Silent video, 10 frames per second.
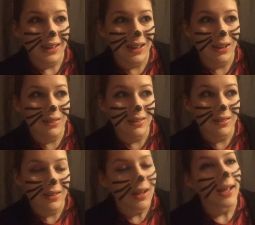Hello?
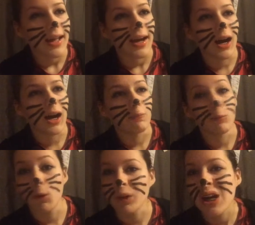
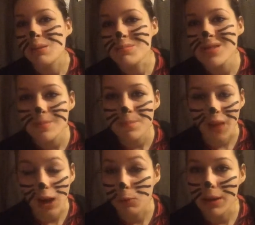No one comes.
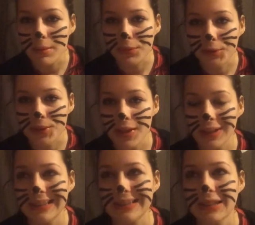I wait about 30
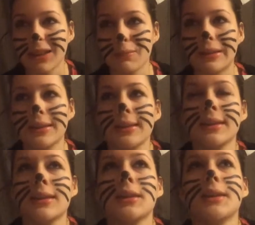seconds, and then I'm like,
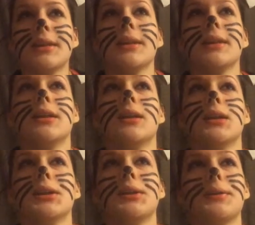
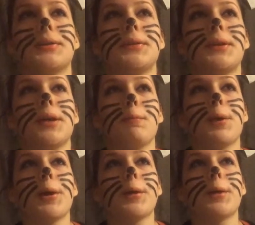all right,
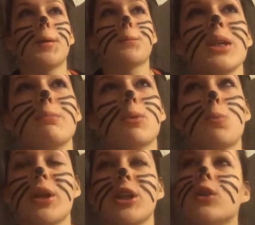Miranda,
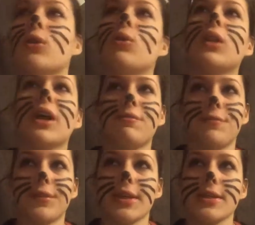waiting your whole life
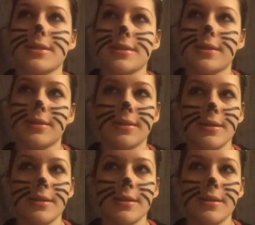for this.